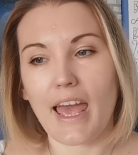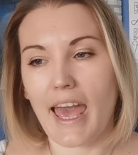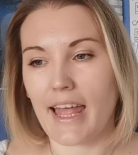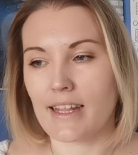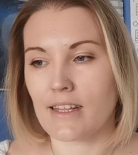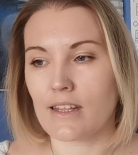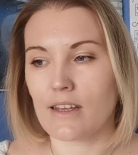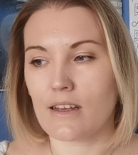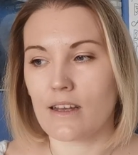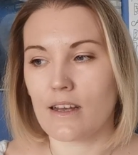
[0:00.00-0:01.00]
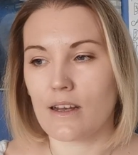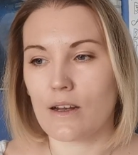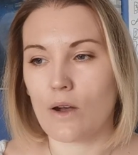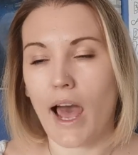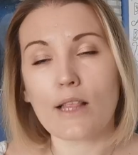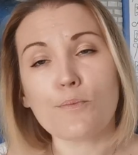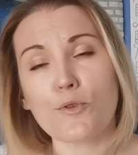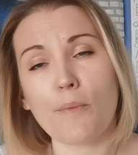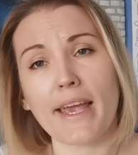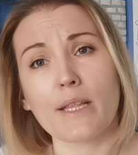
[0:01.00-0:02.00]
and help
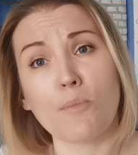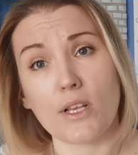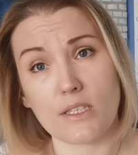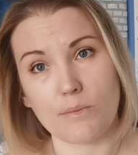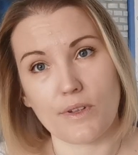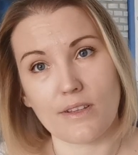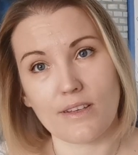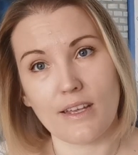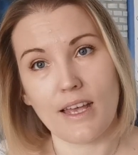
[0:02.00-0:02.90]
you make it possible,